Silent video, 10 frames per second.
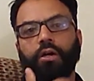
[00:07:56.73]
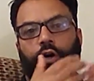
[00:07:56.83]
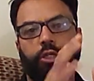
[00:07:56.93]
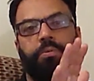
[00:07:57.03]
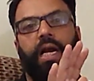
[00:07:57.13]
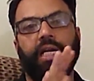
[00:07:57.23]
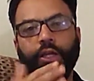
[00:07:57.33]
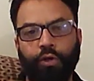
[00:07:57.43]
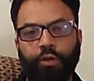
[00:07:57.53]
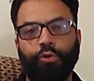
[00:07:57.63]
Hospitality
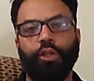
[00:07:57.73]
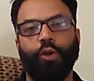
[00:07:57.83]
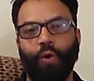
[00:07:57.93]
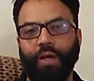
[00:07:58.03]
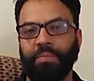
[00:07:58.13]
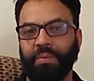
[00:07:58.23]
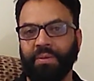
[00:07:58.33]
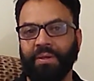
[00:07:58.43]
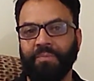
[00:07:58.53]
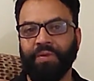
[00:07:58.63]
you leave to the local
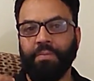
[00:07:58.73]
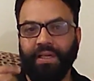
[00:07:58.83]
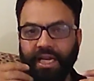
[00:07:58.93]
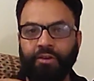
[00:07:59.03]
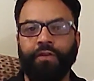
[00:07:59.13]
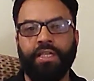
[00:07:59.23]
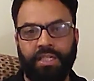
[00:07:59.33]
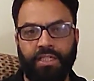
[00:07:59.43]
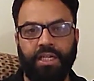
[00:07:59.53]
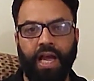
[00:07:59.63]
people. But the
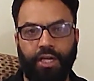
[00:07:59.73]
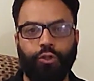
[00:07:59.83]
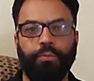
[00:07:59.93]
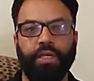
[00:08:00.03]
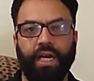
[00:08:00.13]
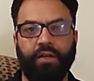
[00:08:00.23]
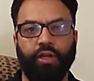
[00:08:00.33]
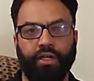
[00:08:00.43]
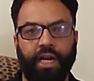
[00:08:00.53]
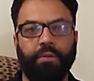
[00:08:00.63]
infrastructure has to be
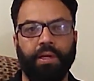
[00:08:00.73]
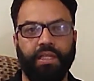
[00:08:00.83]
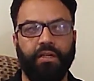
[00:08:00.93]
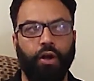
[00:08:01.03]
get by the